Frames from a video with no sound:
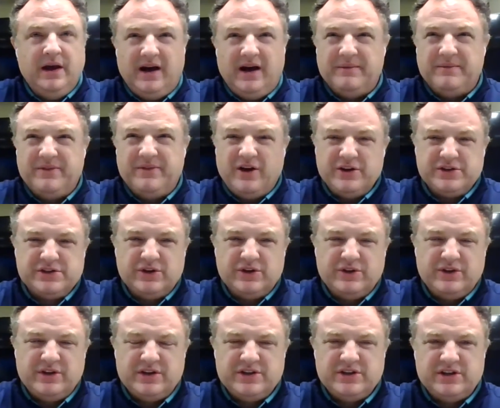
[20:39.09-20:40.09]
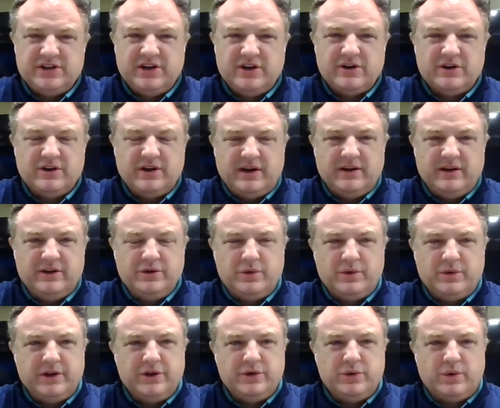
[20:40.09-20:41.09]
Also this year in
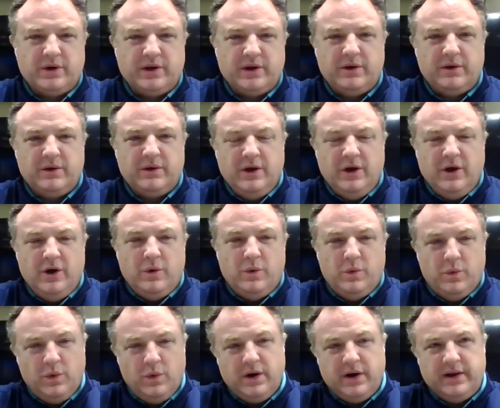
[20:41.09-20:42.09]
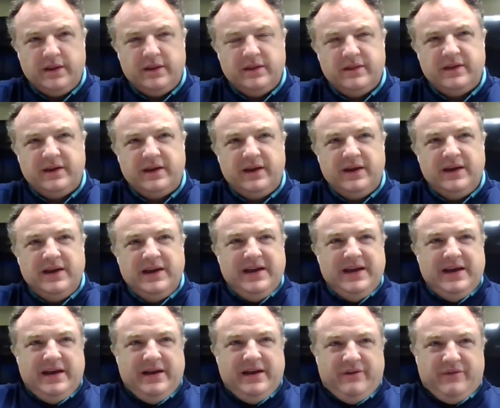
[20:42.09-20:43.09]
2021, the
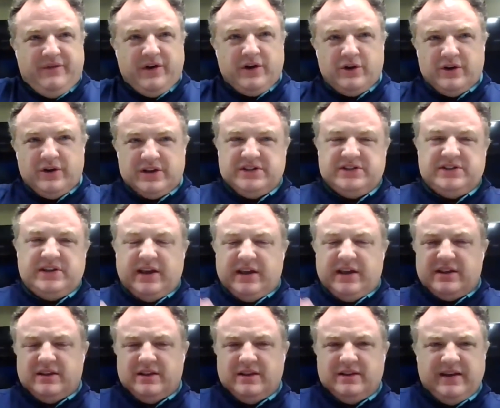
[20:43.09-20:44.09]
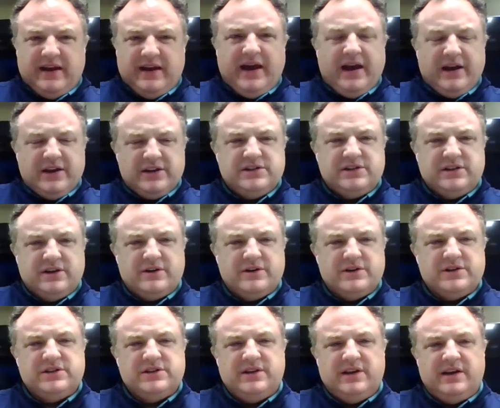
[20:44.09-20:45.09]
federal state tax,
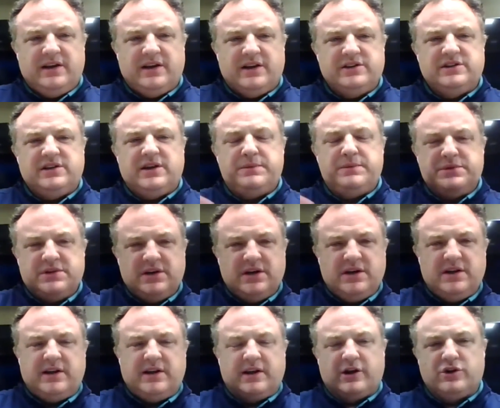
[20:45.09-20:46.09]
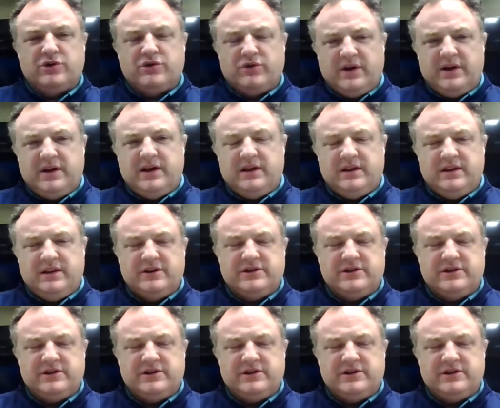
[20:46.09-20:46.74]
there's the exemption and a credit.